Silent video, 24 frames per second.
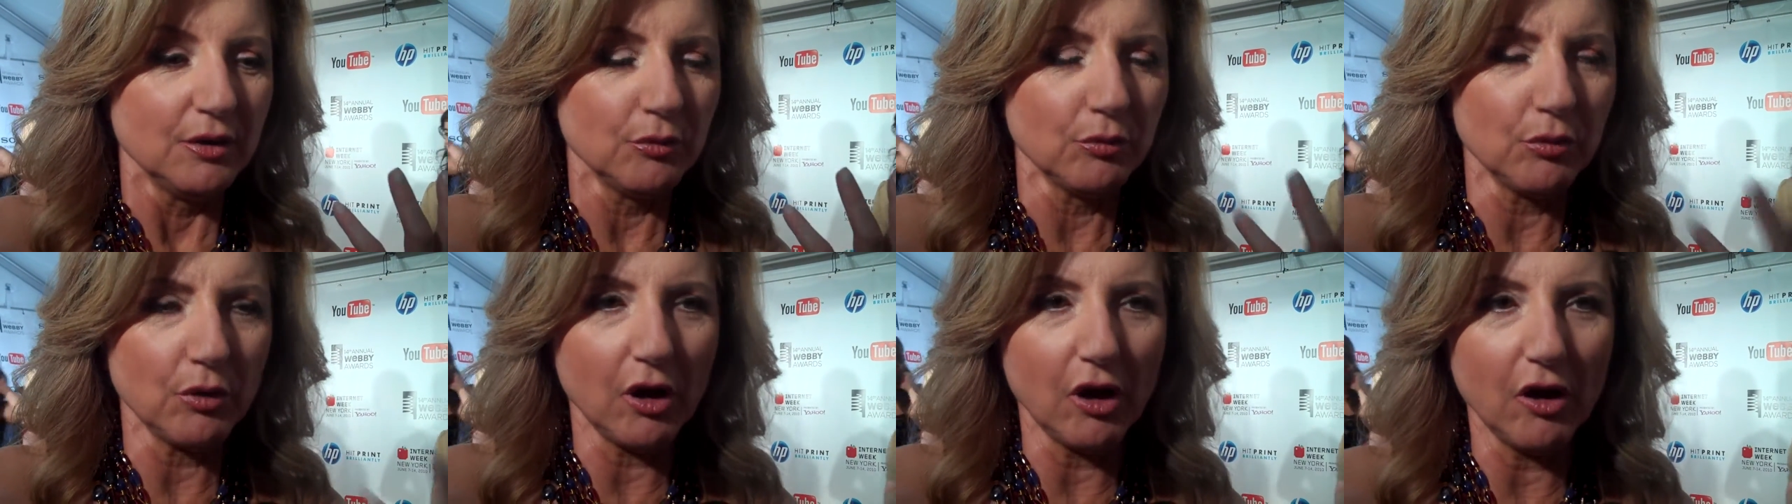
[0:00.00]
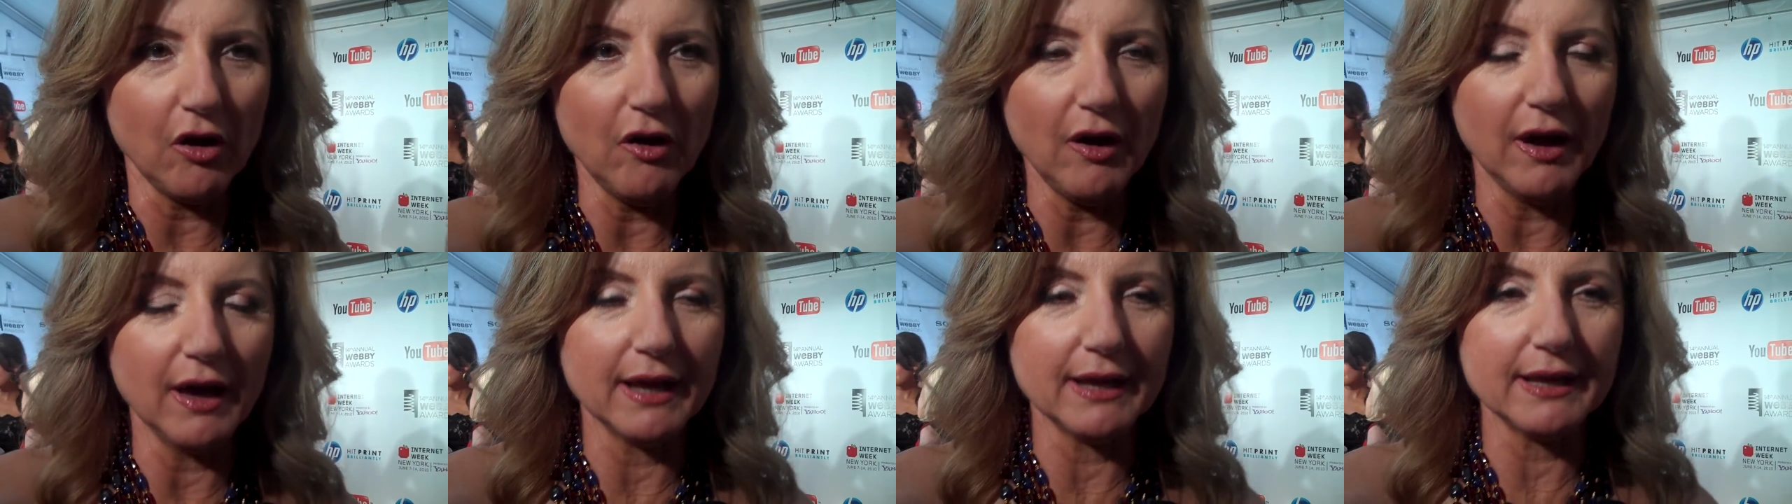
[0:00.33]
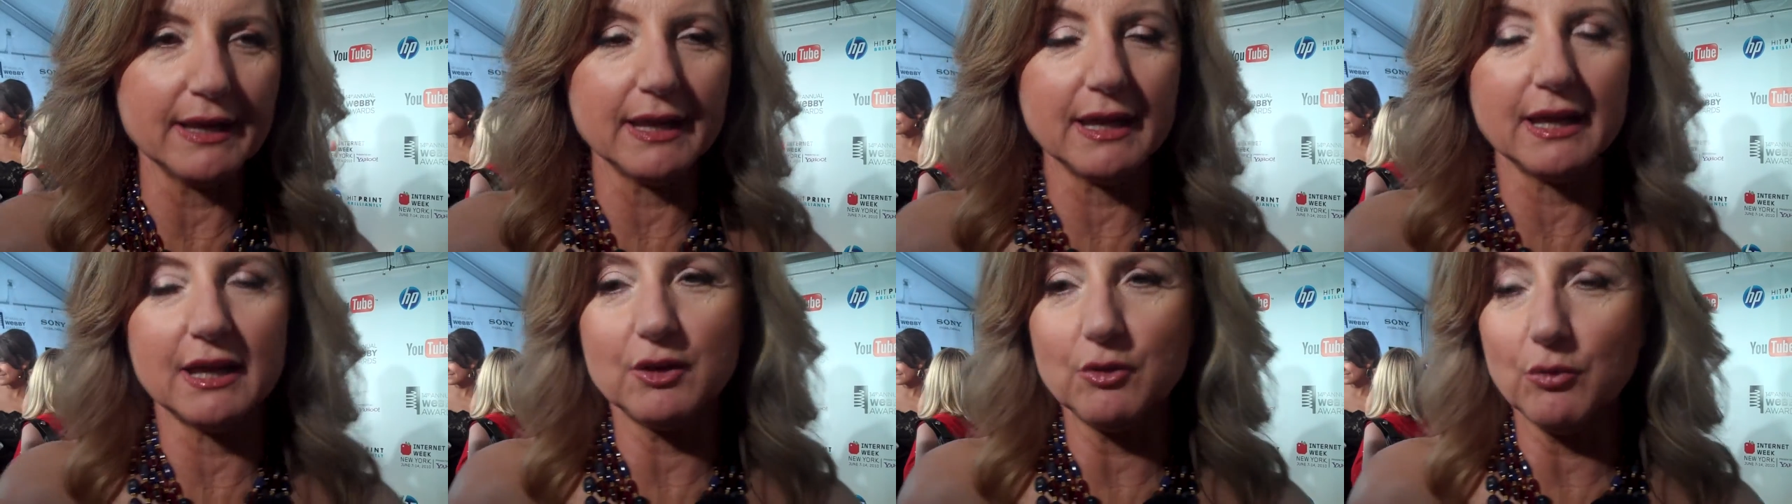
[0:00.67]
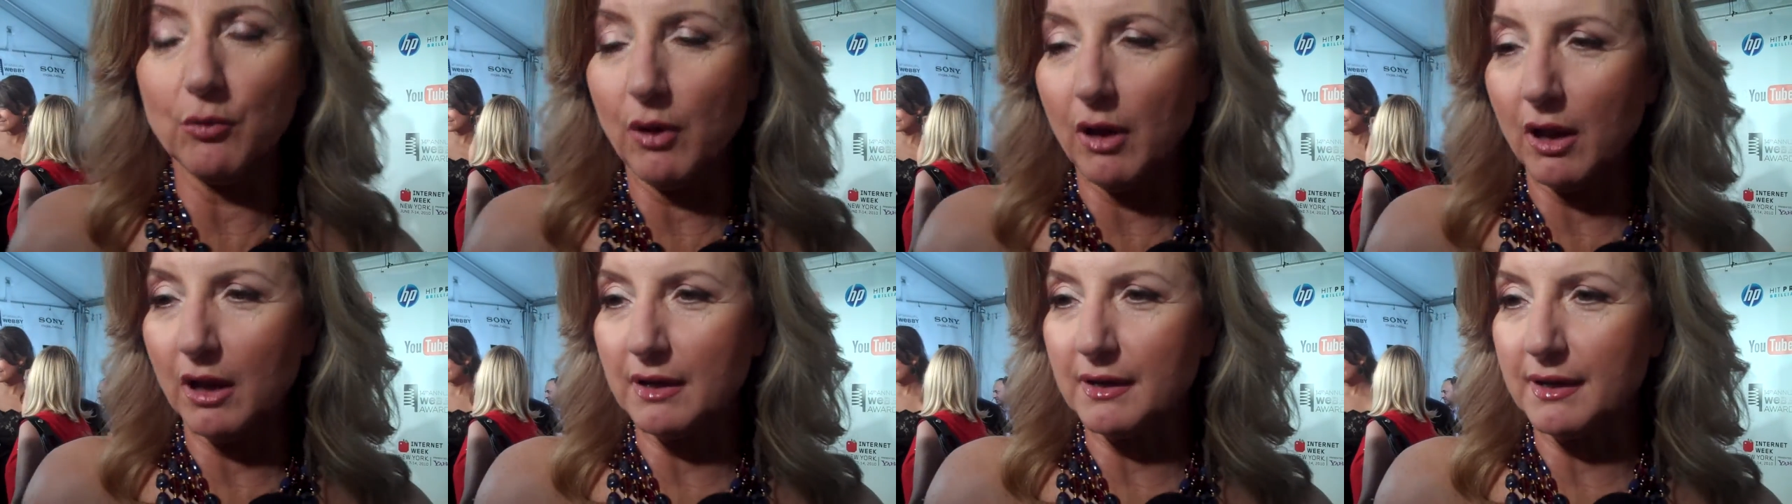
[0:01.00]
raw honey and
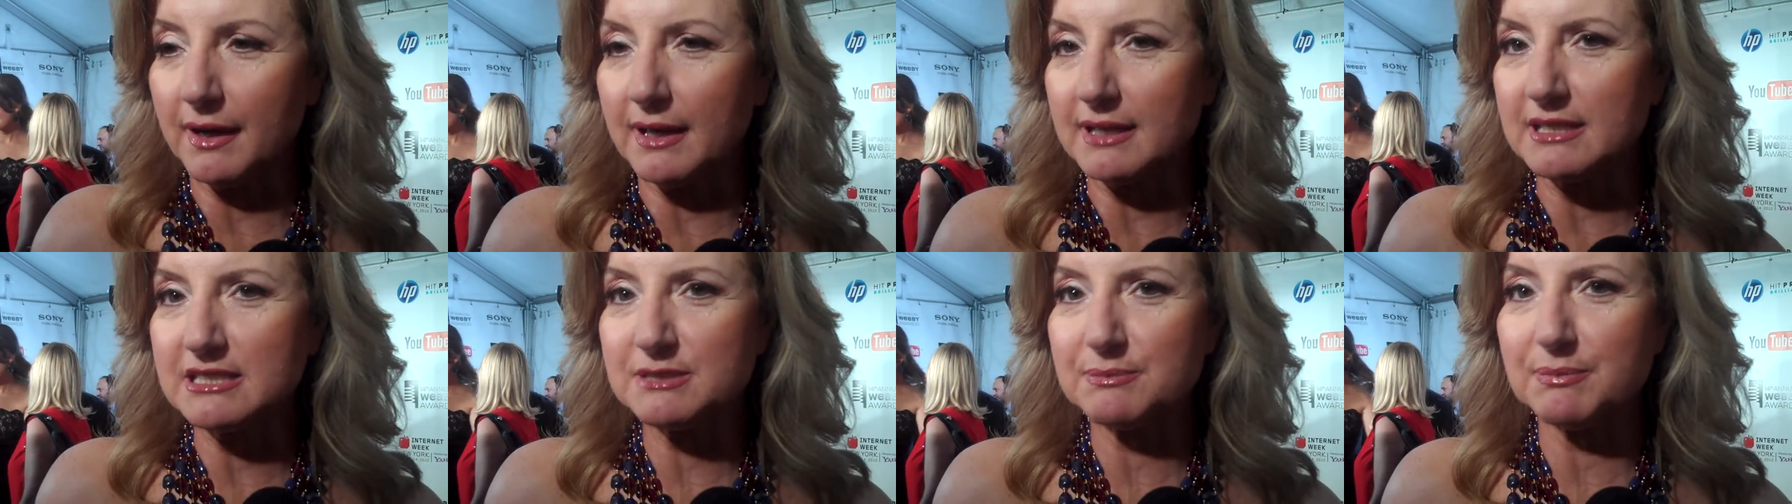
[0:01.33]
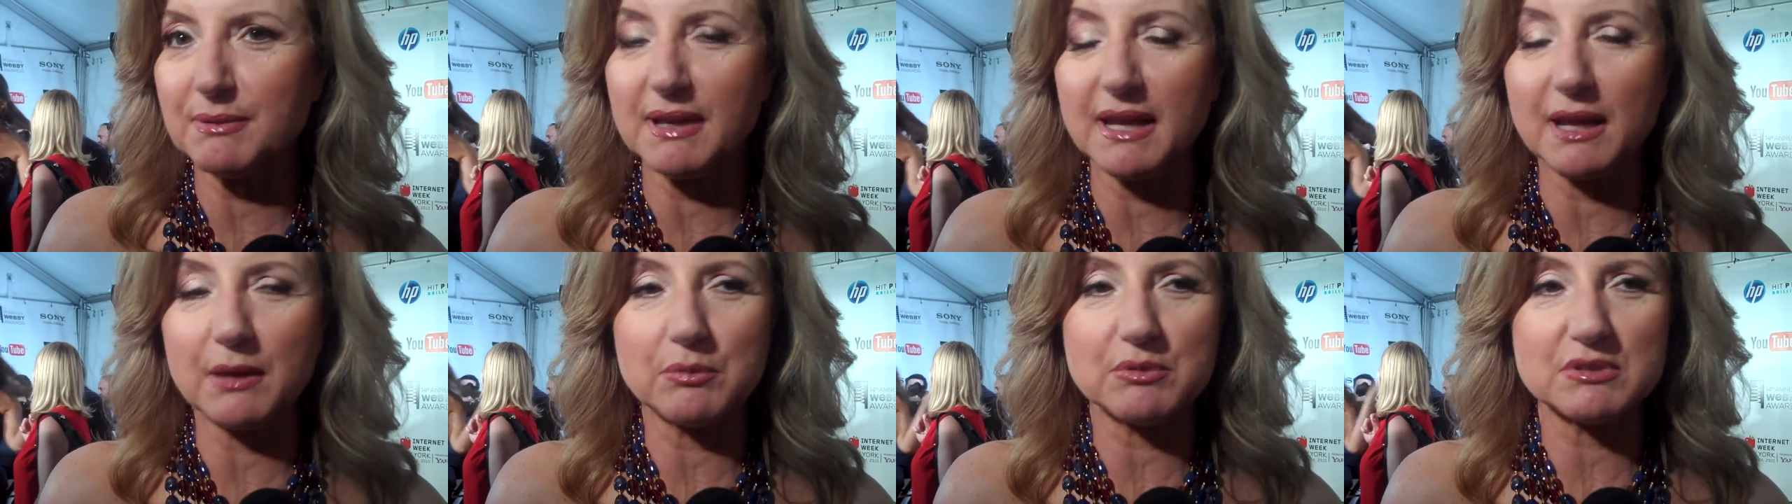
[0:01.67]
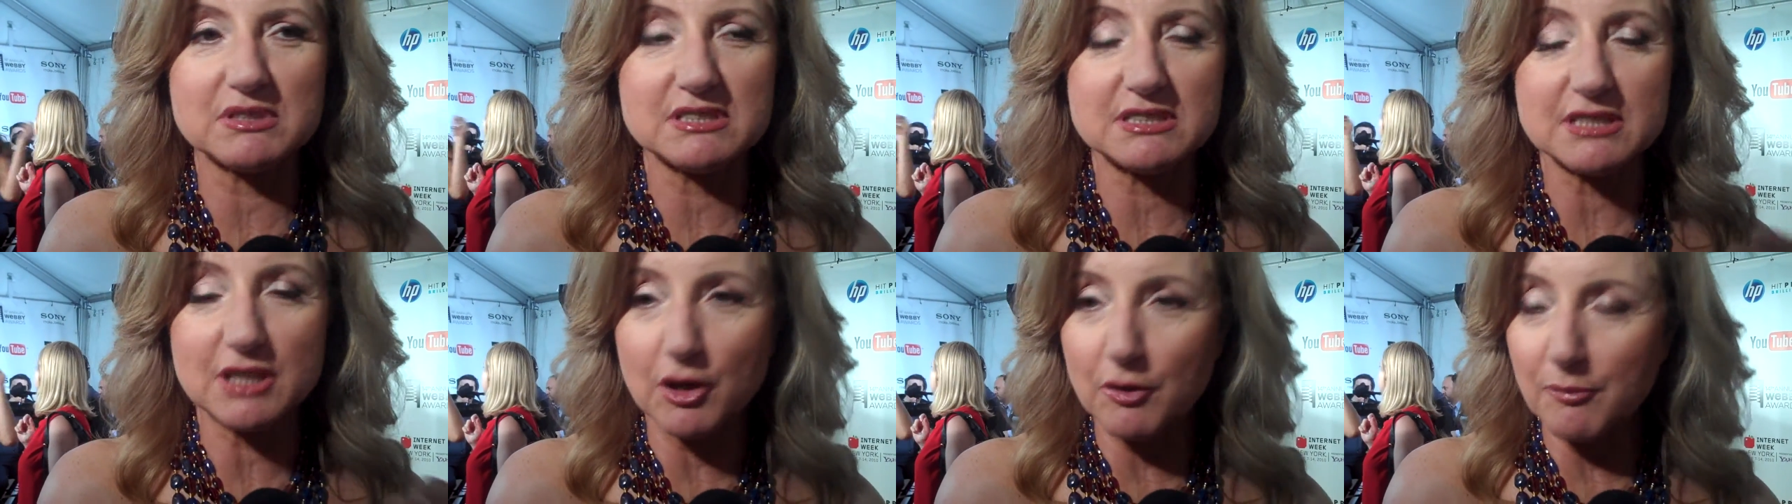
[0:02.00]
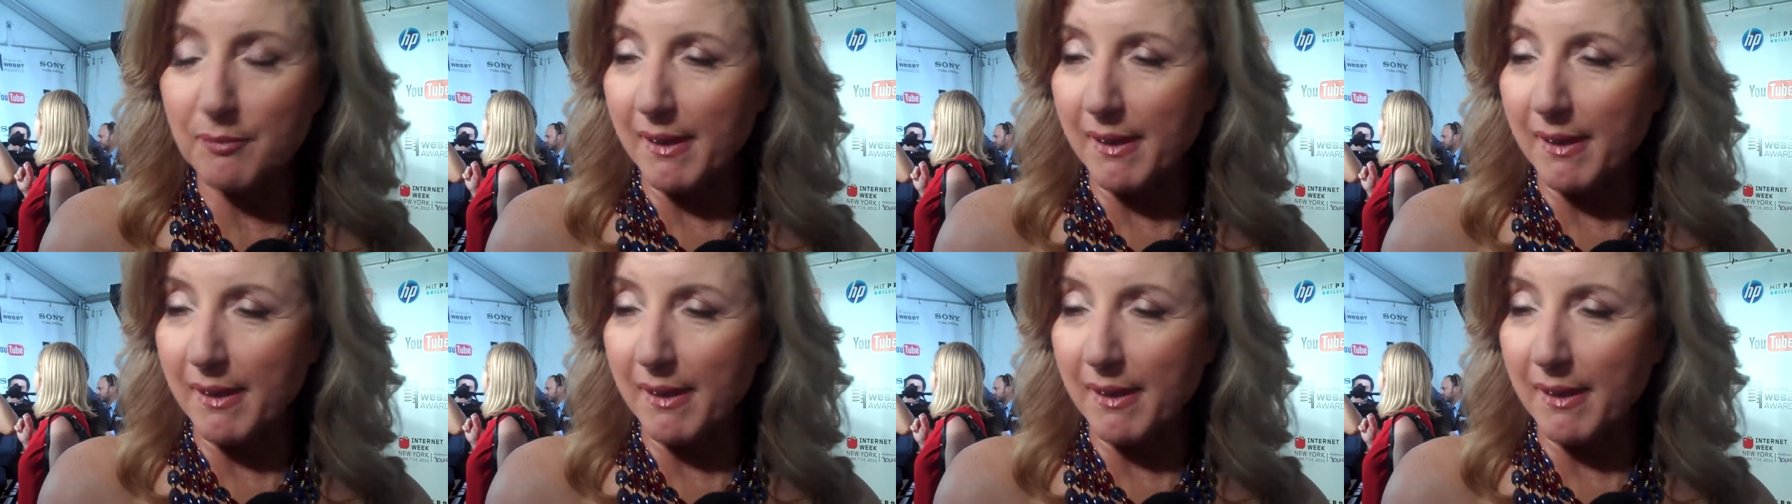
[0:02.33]
walnuts. But I was so